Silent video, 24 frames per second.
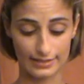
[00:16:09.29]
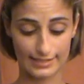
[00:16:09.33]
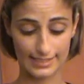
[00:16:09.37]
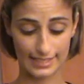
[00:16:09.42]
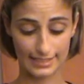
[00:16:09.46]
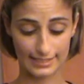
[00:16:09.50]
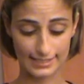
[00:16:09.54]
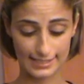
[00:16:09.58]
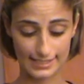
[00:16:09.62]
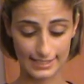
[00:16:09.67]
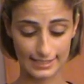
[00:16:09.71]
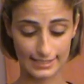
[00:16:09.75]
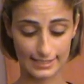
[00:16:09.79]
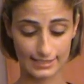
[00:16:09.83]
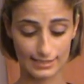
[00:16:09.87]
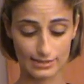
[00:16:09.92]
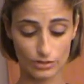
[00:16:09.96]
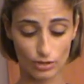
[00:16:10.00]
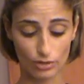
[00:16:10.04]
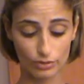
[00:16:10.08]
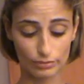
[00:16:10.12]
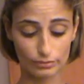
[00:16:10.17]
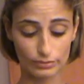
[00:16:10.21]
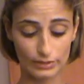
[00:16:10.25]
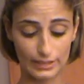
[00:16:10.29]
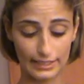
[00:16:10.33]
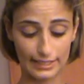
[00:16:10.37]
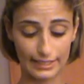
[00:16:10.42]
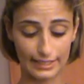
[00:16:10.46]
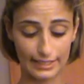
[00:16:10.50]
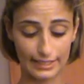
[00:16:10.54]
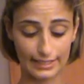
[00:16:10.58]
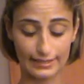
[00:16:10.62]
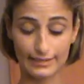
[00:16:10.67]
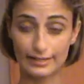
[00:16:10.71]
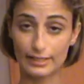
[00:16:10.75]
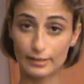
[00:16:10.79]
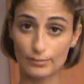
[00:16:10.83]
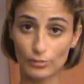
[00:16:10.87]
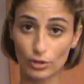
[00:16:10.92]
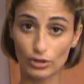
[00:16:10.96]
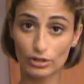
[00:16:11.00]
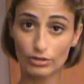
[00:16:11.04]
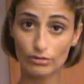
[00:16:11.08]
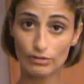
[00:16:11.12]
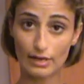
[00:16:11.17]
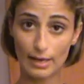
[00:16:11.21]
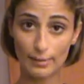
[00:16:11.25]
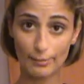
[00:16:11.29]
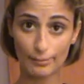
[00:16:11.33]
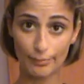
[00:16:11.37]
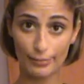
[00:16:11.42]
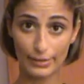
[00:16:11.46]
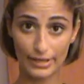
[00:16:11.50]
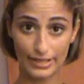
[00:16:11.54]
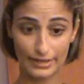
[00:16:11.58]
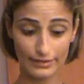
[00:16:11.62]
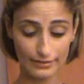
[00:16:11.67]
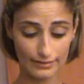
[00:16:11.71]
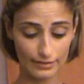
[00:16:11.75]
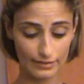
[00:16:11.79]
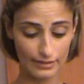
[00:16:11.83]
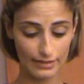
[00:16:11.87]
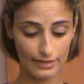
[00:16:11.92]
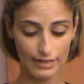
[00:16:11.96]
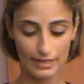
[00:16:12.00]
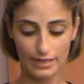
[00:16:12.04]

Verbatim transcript: exists only in the monogram print